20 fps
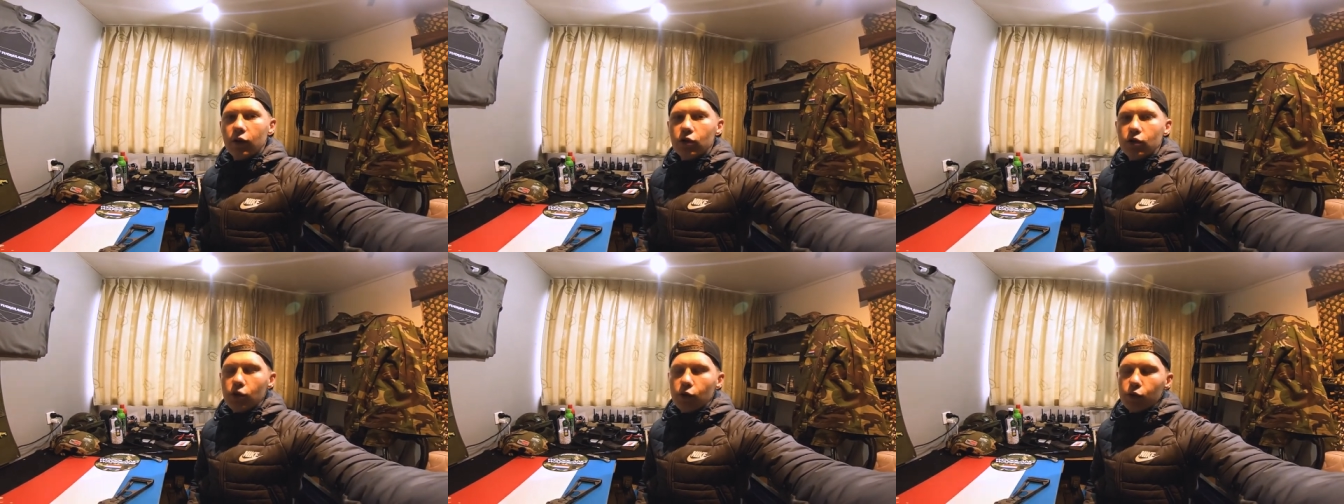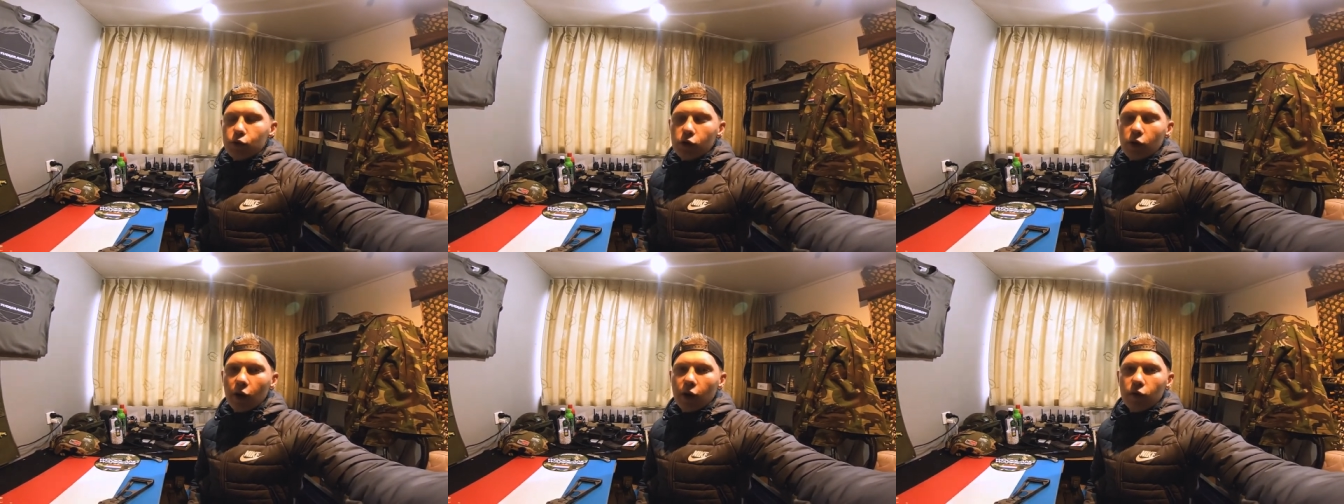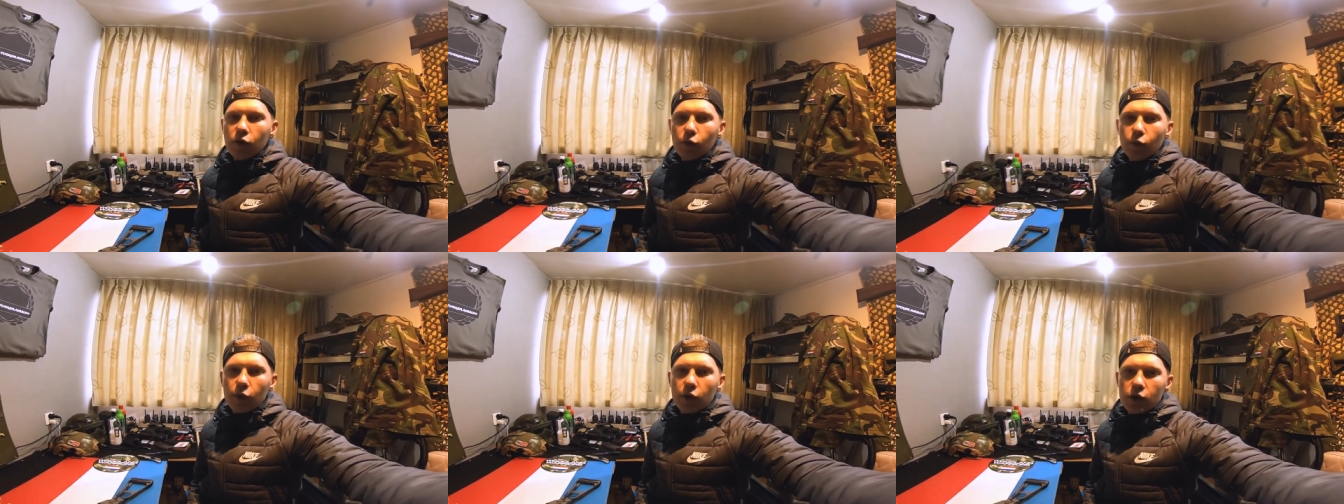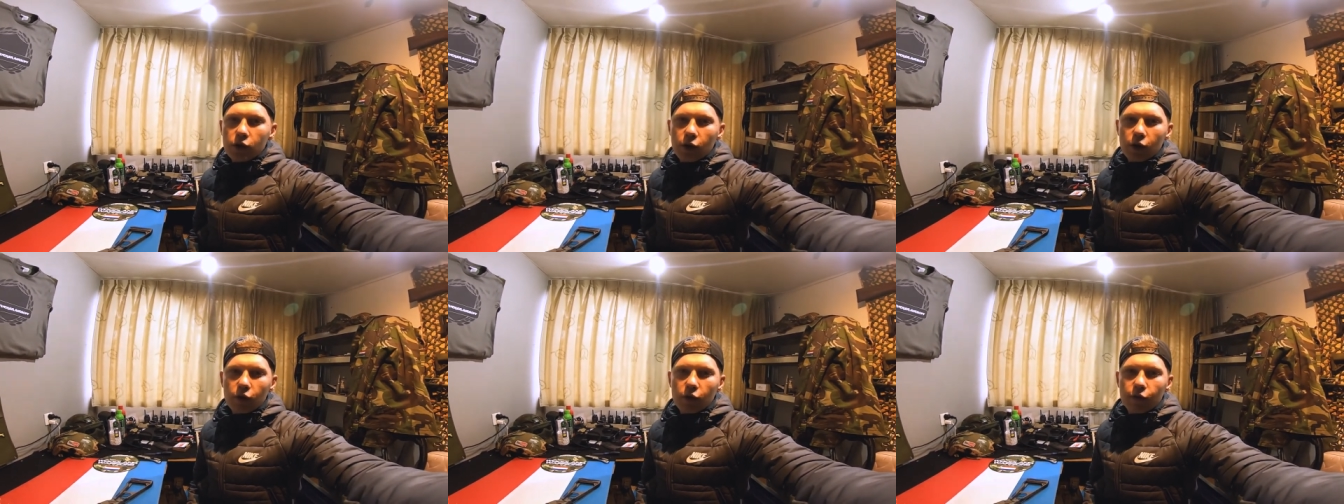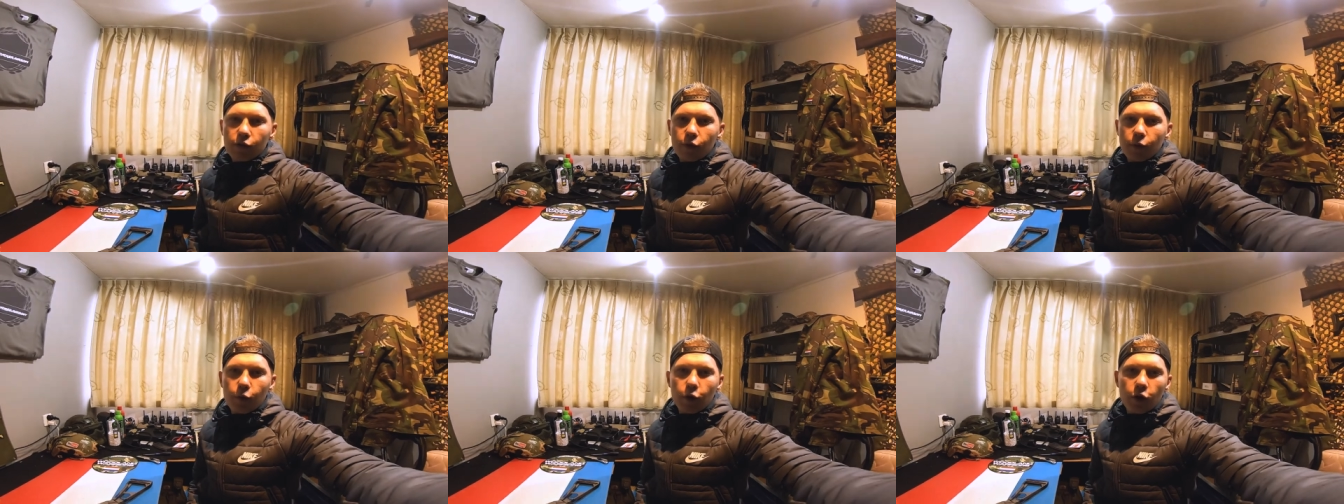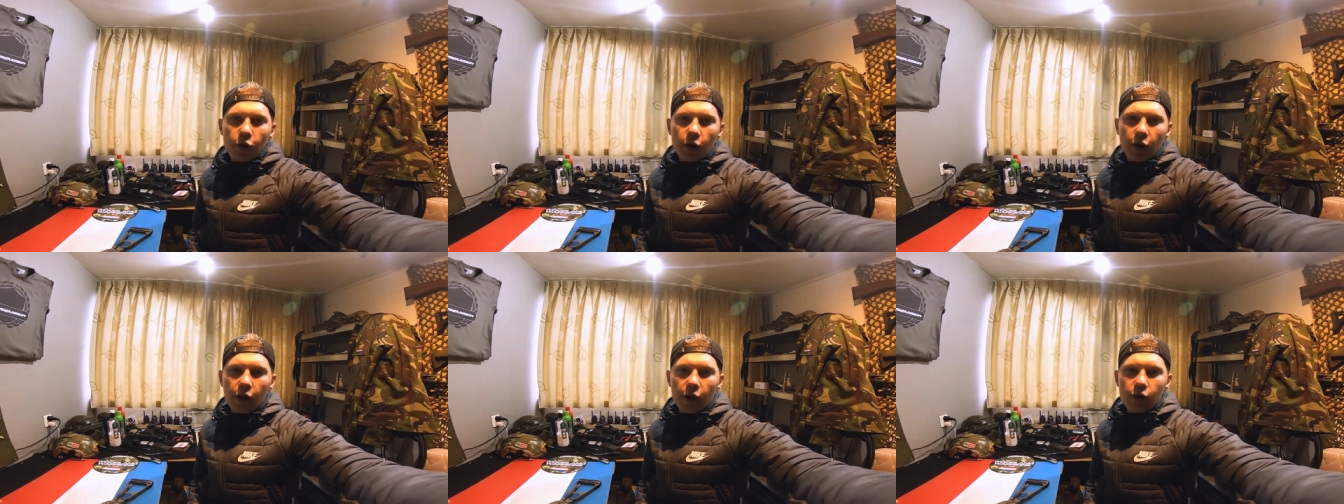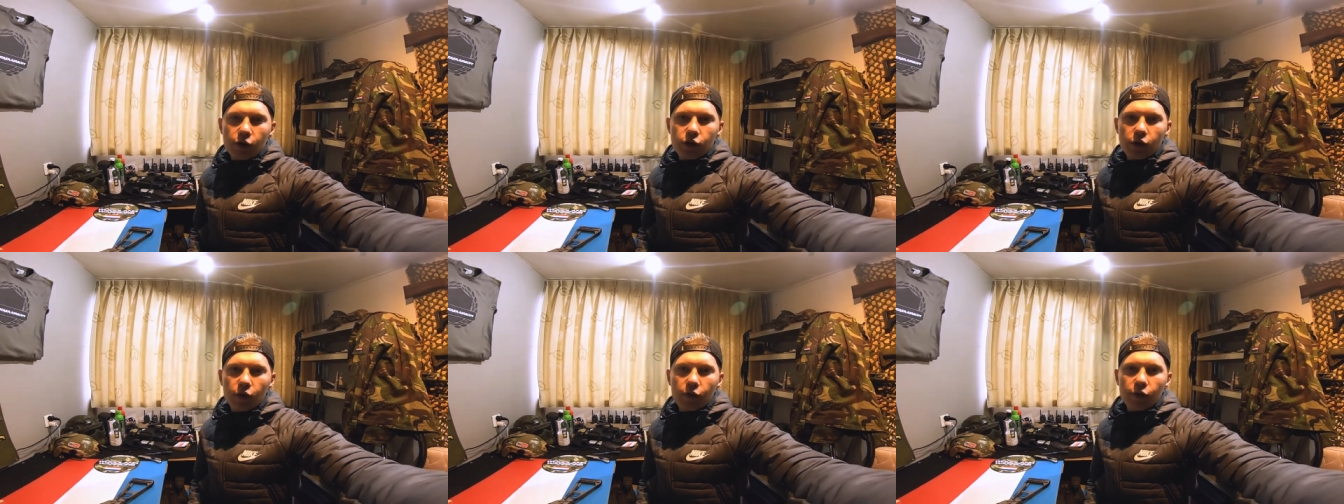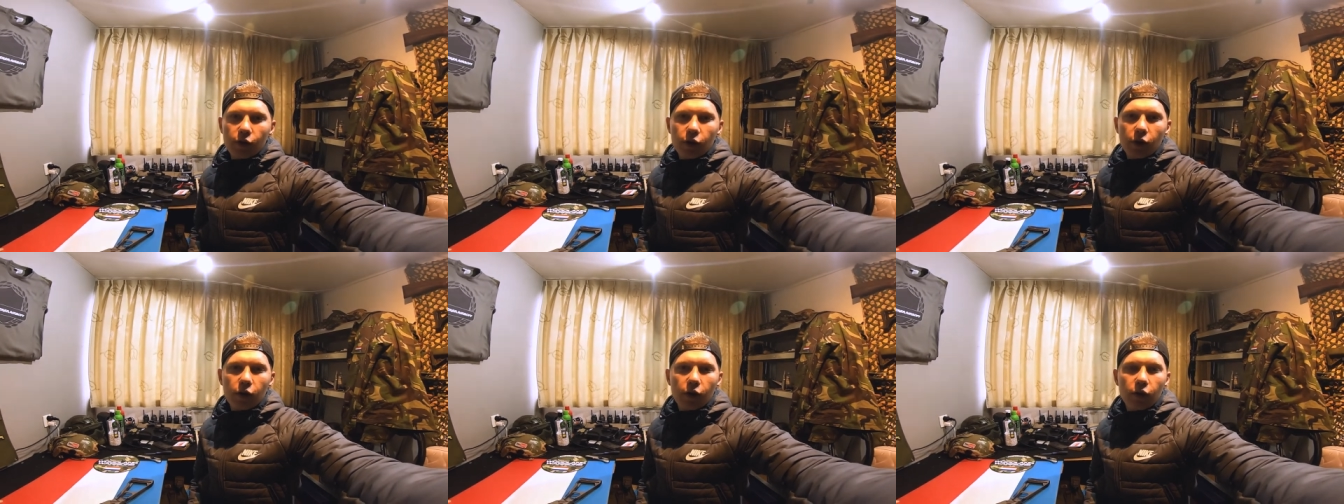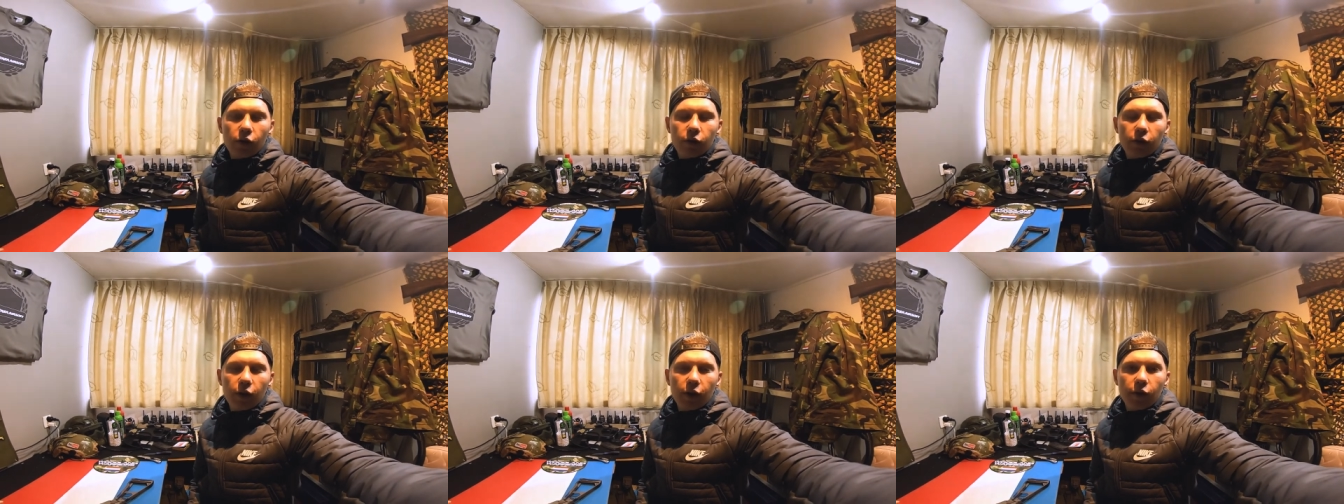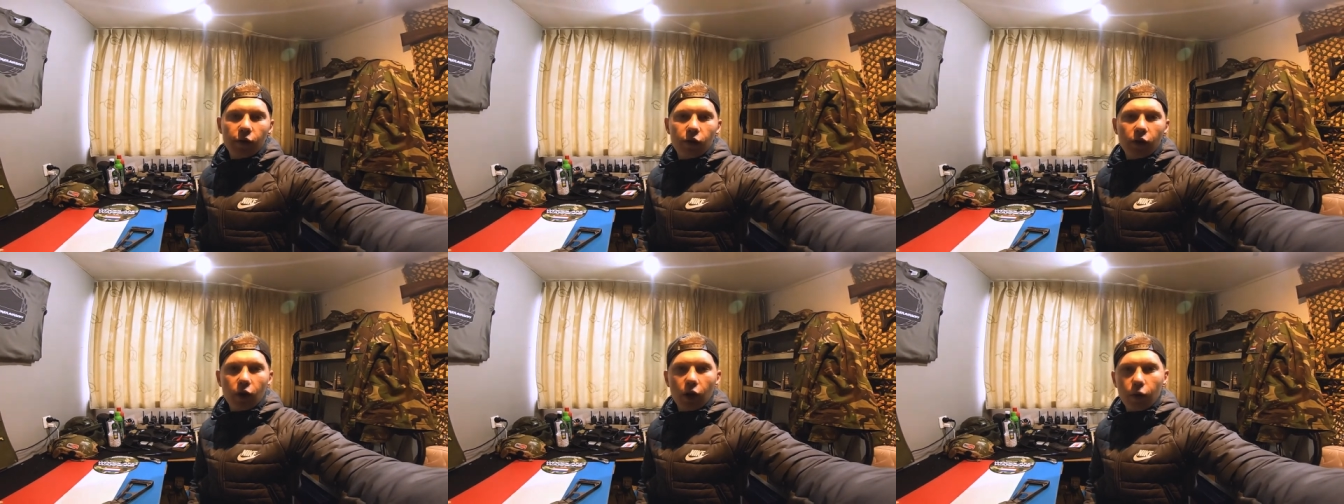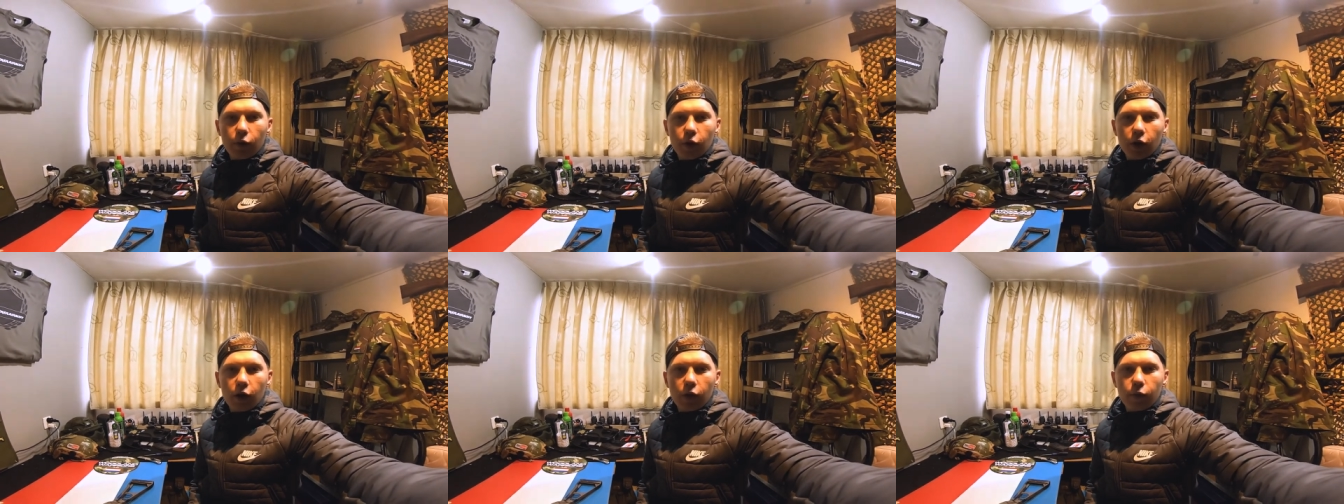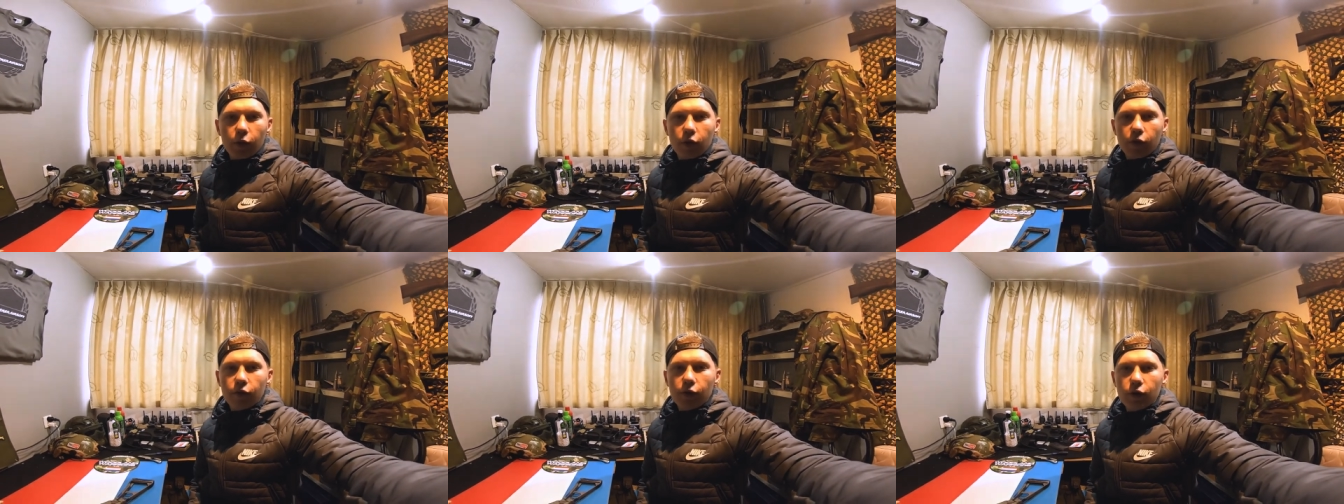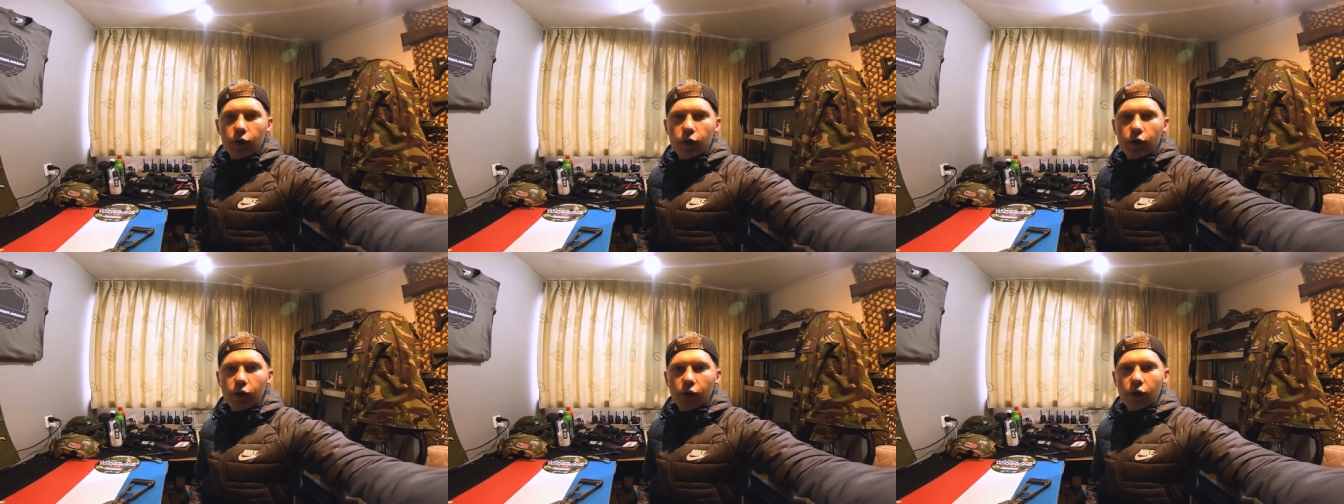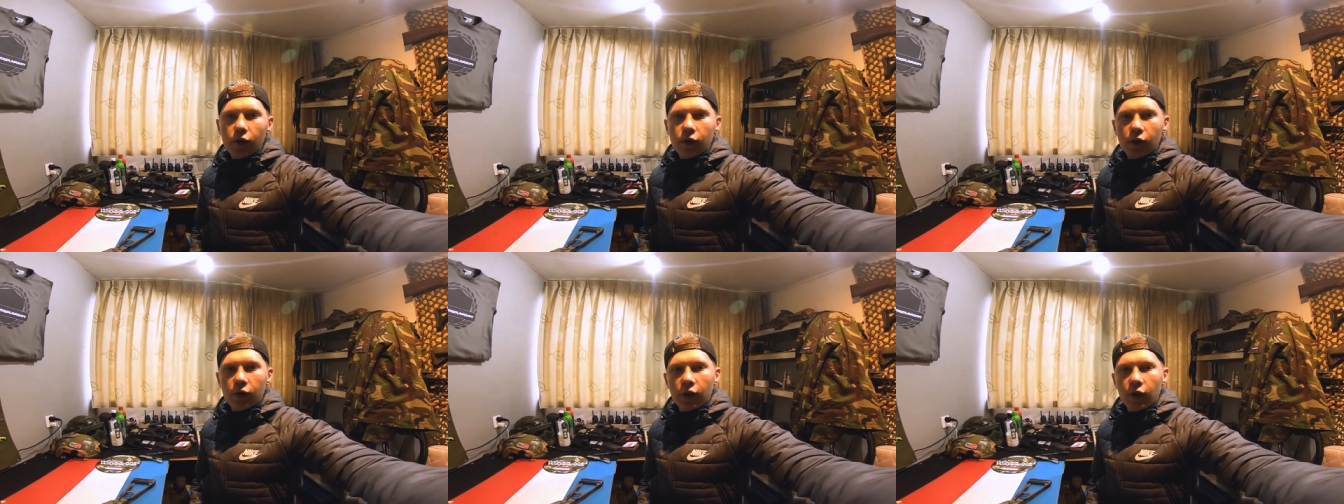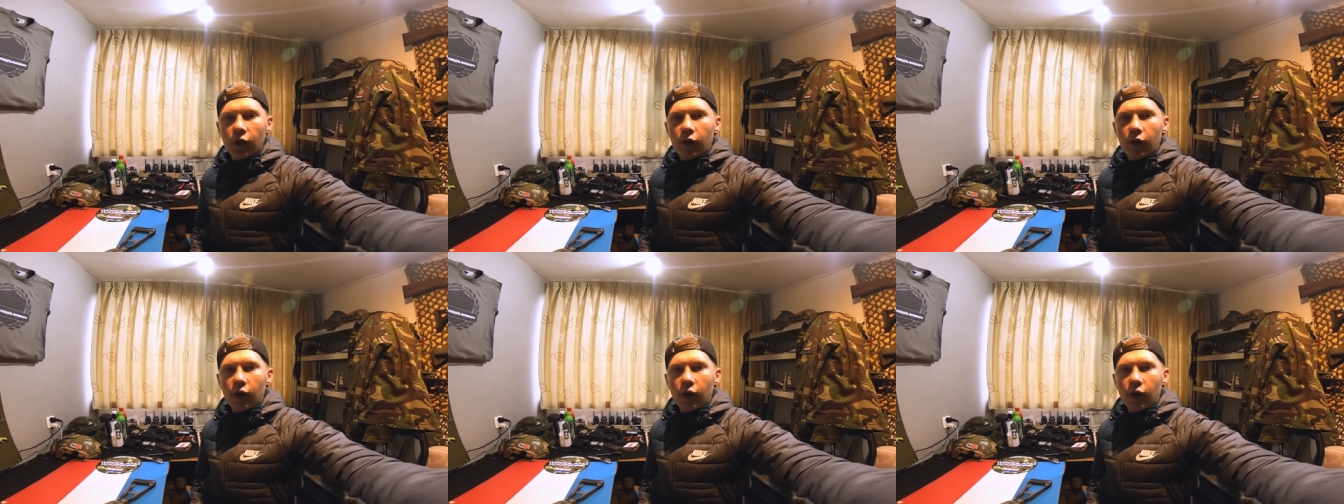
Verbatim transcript: subscribe to my channel for more airsofting content coming up in the future,